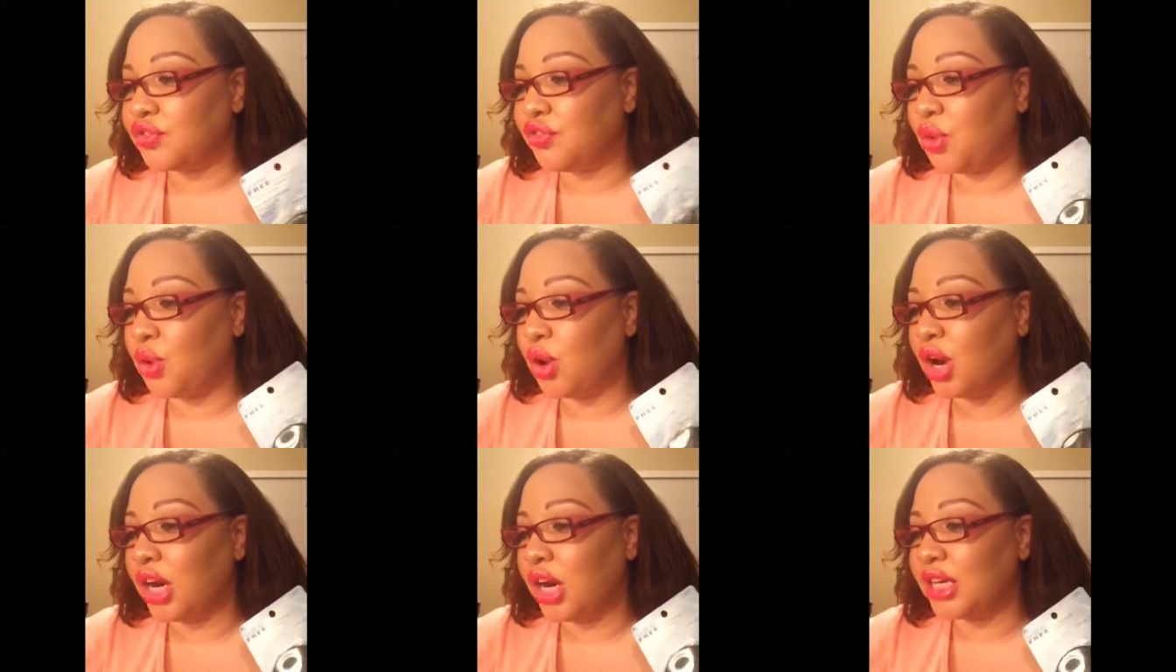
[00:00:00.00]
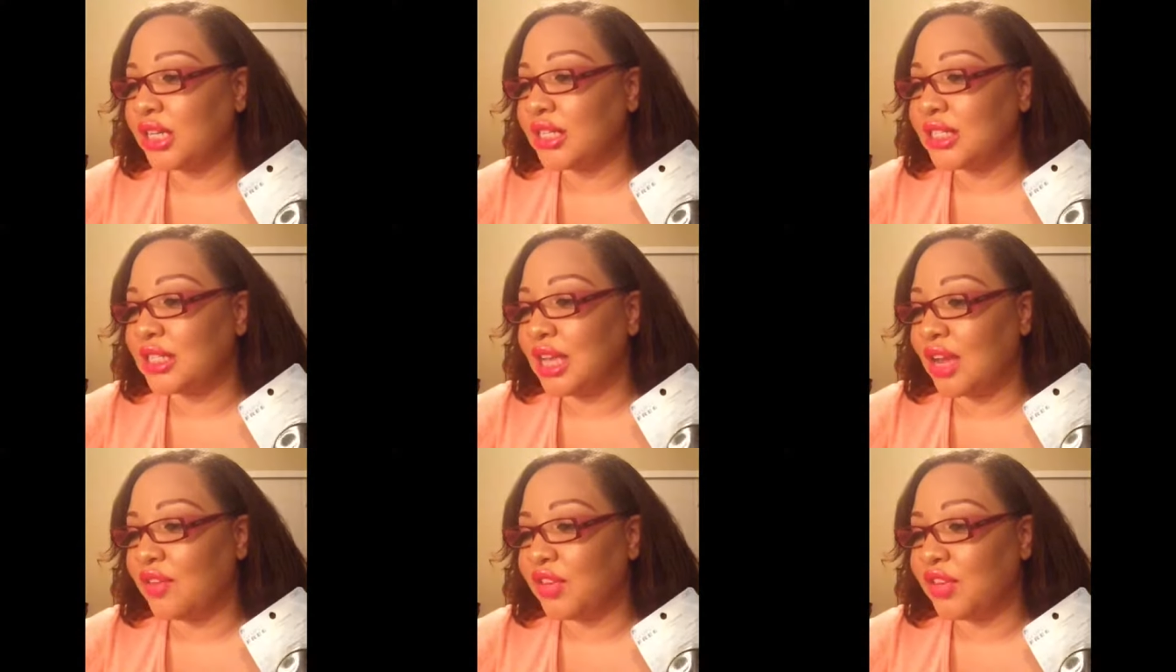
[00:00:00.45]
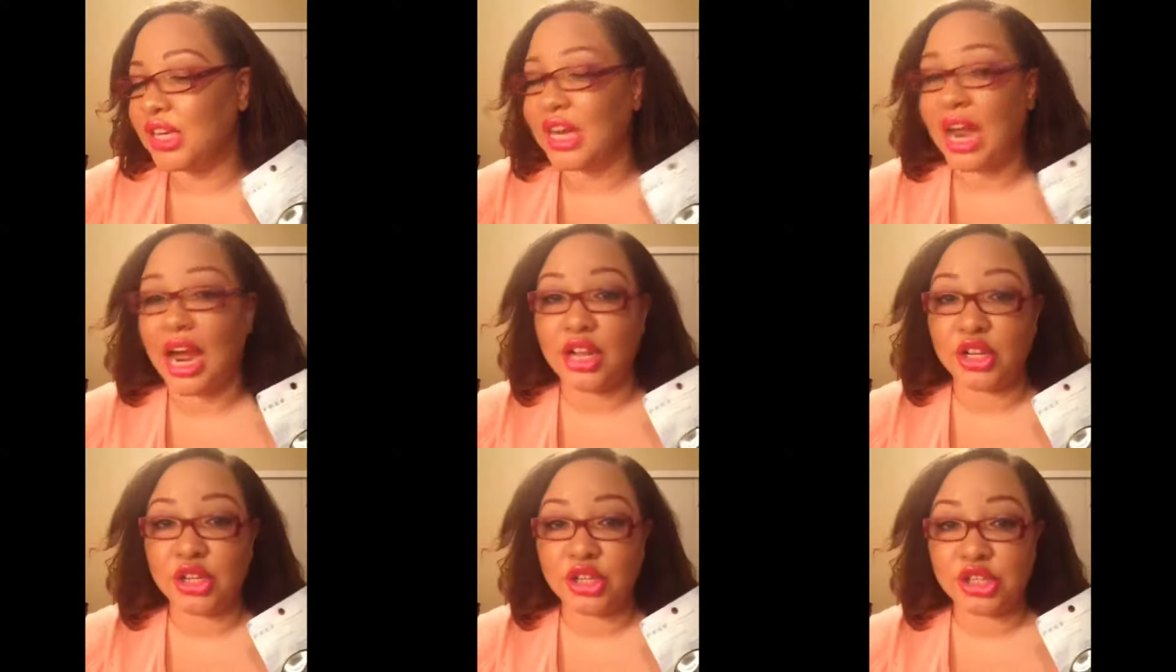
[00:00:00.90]
for
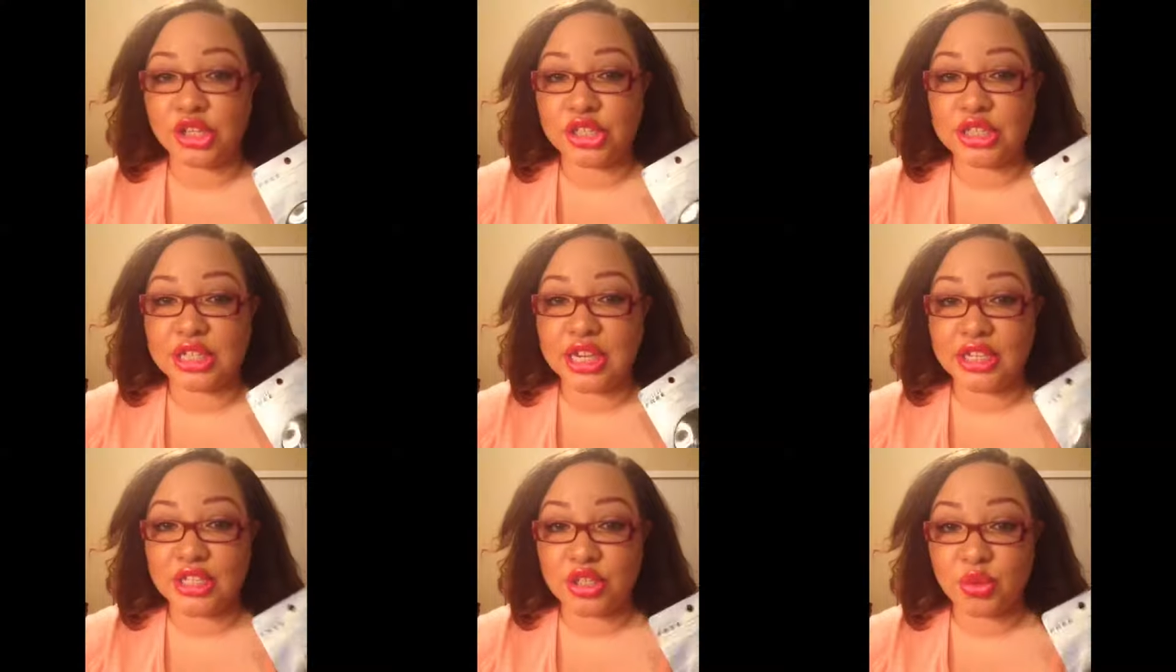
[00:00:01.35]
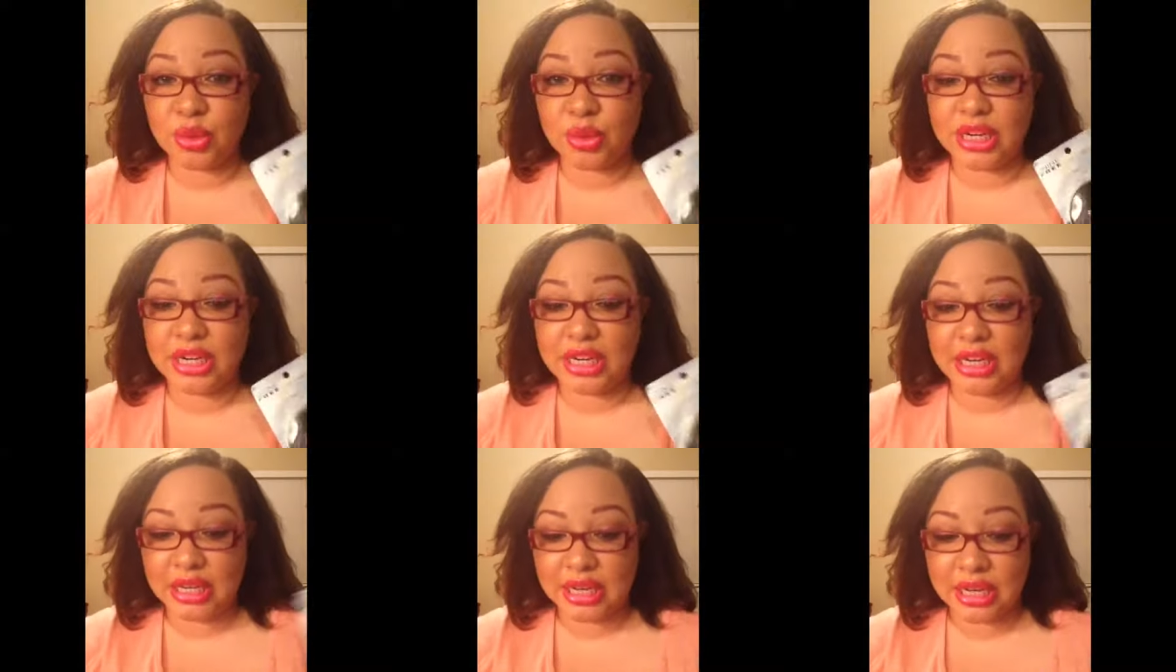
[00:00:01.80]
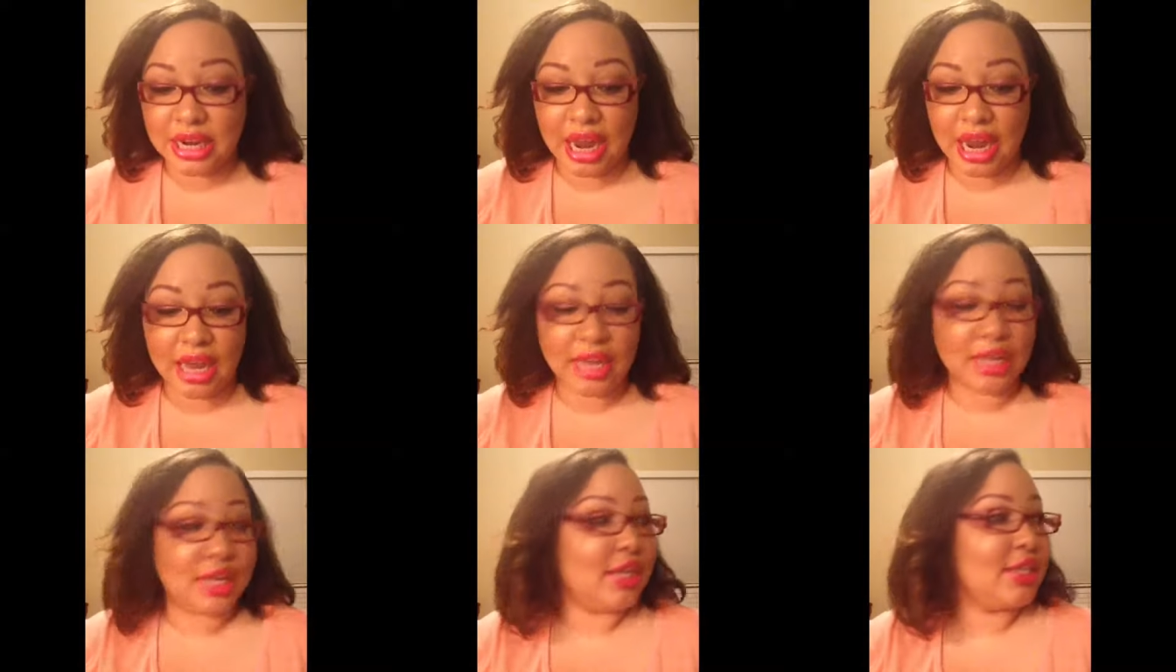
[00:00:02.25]

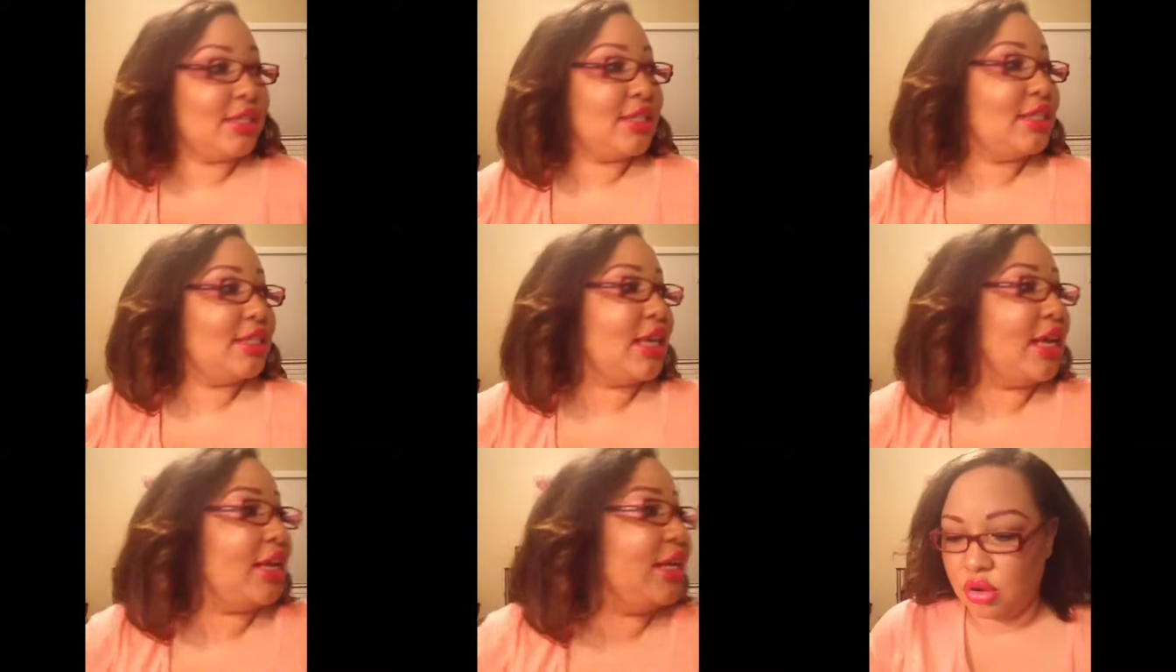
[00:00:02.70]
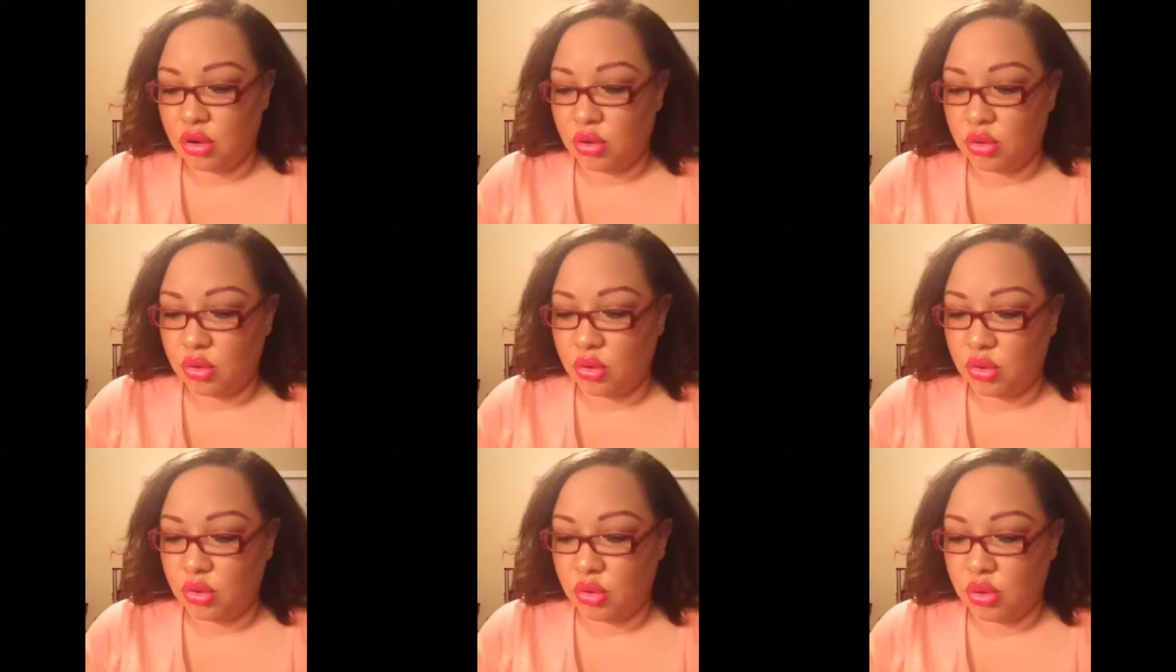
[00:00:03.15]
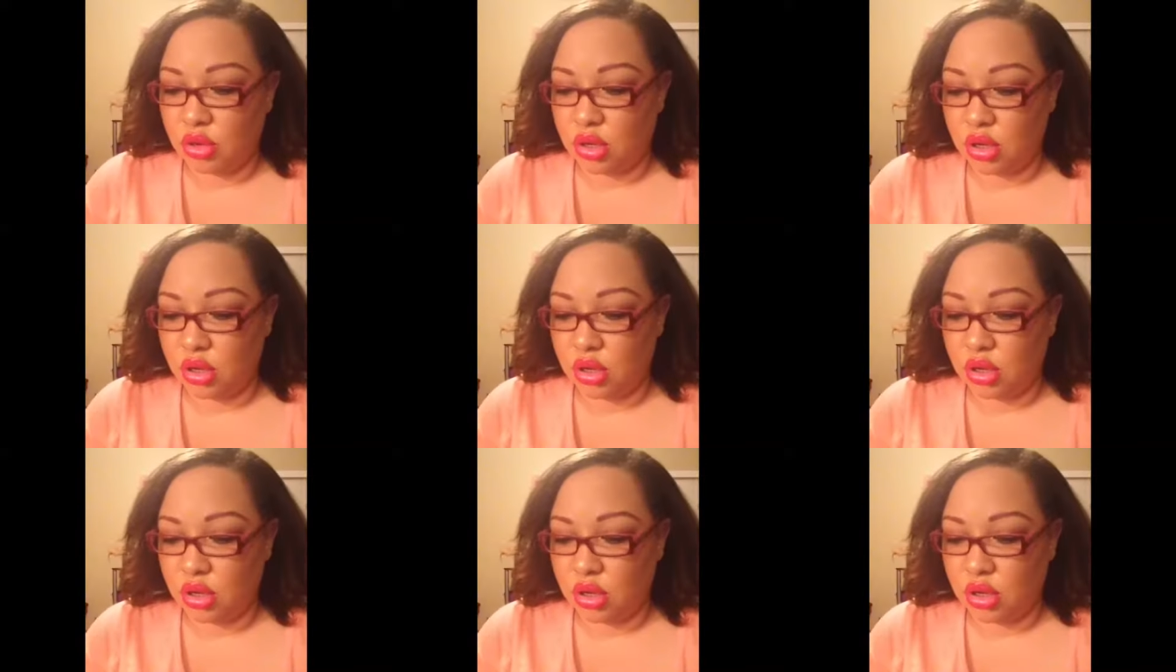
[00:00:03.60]
$7.29. Oh.